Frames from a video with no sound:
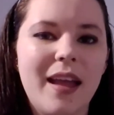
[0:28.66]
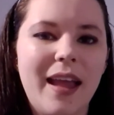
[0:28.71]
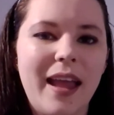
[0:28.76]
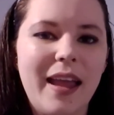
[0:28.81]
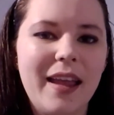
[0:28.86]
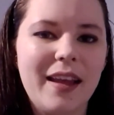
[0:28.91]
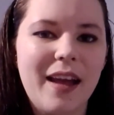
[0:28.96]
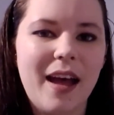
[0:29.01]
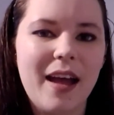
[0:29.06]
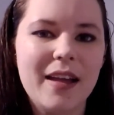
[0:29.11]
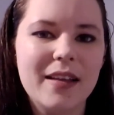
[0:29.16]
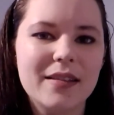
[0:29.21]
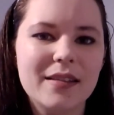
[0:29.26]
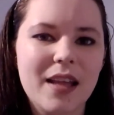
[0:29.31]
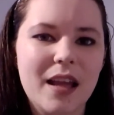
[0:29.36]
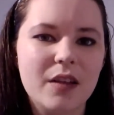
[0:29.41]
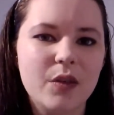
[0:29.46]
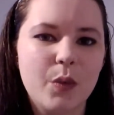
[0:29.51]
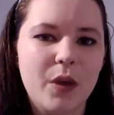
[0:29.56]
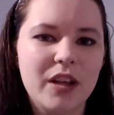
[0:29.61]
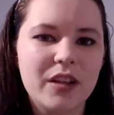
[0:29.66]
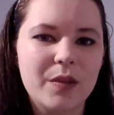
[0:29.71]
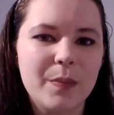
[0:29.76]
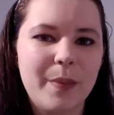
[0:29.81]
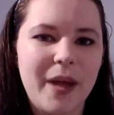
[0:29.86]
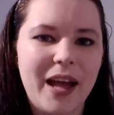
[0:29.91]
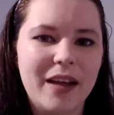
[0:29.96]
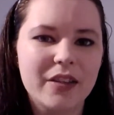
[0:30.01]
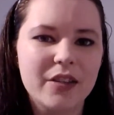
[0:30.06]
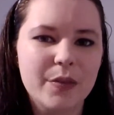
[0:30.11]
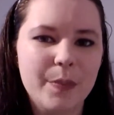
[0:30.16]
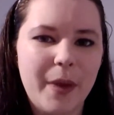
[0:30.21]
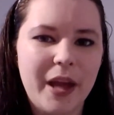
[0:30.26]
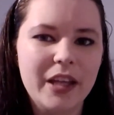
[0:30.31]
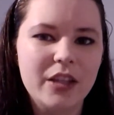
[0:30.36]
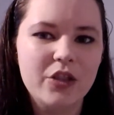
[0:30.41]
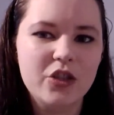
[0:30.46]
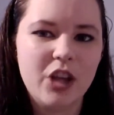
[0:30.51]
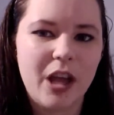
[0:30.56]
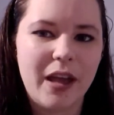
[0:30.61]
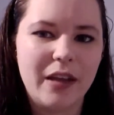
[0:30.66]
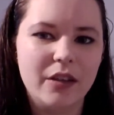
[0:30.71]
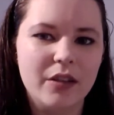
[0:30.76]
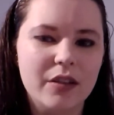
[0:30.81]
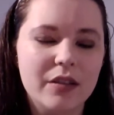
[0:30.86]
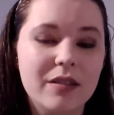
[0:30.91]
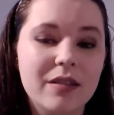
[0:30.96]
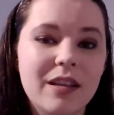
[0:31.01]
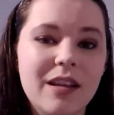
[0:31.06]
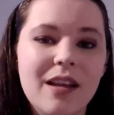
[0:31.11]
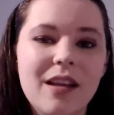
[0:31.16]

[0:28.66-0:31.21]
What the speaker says: Hey guys, and welcome back to my channel.